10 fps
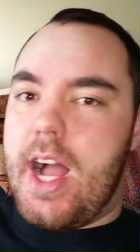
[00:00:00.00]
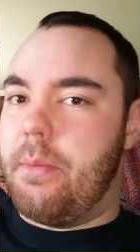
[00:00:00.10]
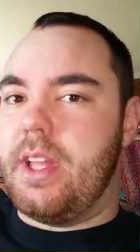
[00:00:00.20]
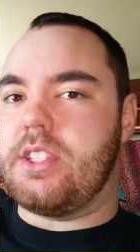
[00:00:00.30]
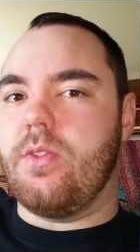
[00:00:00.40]

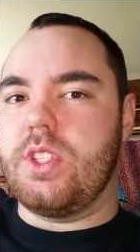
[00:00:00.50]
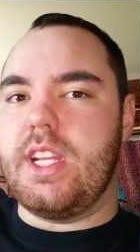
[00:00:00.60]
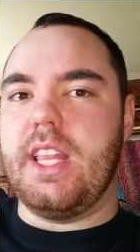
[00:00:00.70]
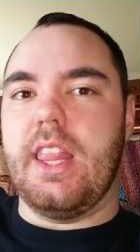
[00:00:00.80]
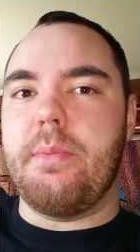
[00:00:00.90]
Uh, but that's all for
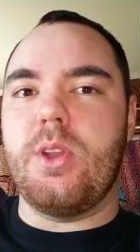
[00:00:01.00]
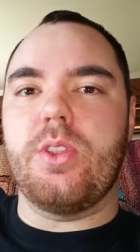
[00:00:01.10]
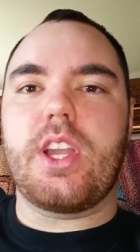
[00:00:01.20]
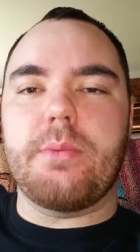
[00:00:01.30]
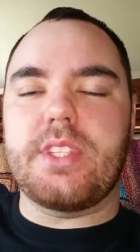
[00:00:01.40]
today. Let me know
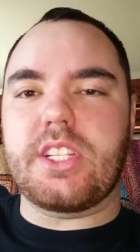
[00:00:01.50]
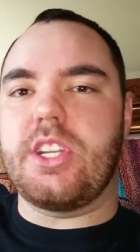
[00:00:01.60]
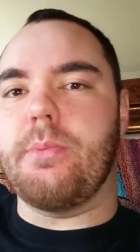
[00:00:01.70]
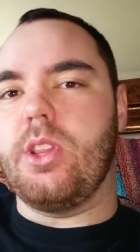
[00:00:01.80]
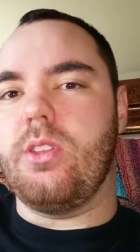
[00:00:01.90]
in the comment section
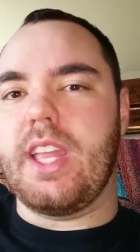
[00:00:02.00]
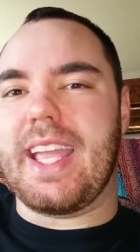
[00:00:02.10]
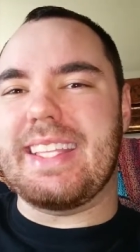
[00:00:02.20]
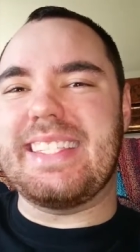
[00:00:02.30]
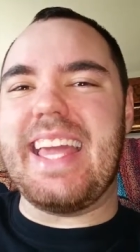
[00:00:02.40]
down below.
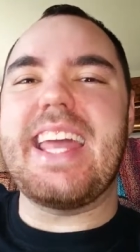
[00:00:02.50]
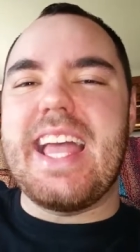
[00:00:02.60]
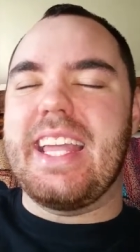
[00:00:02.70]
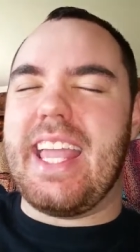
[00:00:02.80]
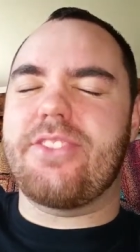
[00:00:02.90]
Like I said,
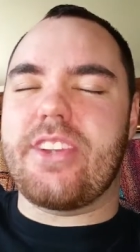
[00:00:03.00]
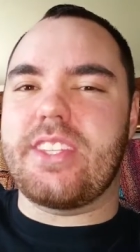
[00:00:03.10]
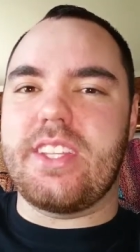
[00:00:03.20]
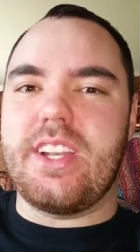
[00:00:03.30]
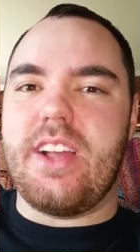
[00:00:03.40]
can't
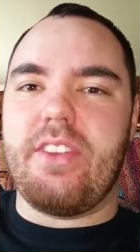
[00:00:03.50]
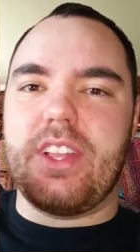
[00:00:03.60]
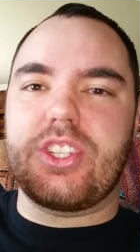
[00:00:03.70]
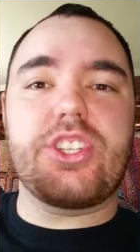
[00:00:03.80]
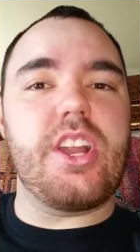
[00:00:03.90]
stress that enough.
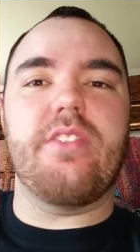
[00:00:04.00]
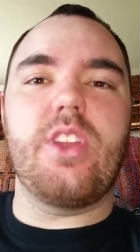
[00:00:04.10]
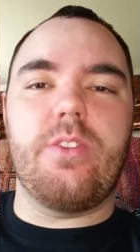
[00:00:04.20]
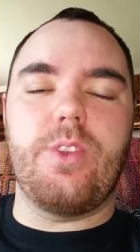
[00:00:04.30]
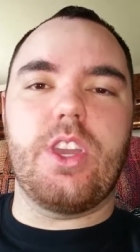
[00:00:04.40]
Share the
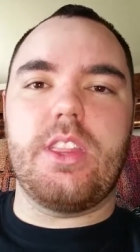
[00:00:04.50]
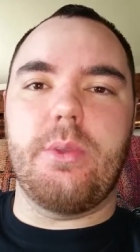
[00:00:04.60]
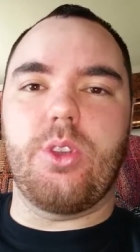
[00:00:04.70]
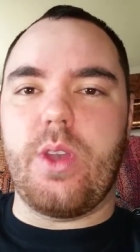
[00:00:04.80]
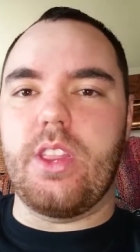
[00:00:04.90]
video if you could;
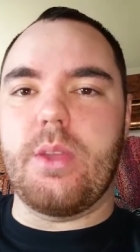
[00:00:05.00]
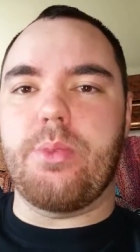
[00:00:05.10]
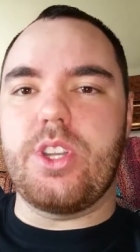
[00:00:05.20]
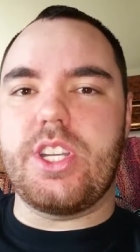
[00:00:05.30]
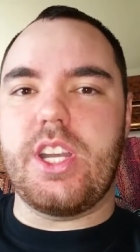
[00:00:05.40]
that'd be greatly
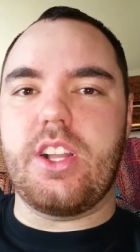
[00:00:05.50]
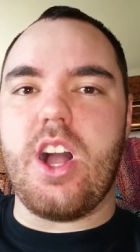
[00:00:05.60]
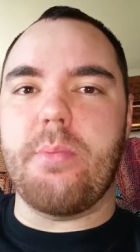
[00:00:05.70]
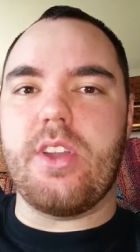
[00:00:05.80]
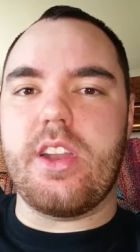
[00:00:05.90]
appreciated.
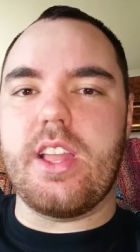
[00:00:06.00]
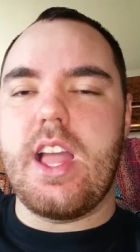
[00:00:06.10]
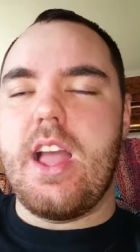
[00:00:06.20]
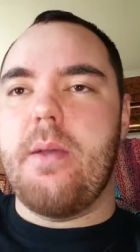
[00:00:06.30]
Comment on it.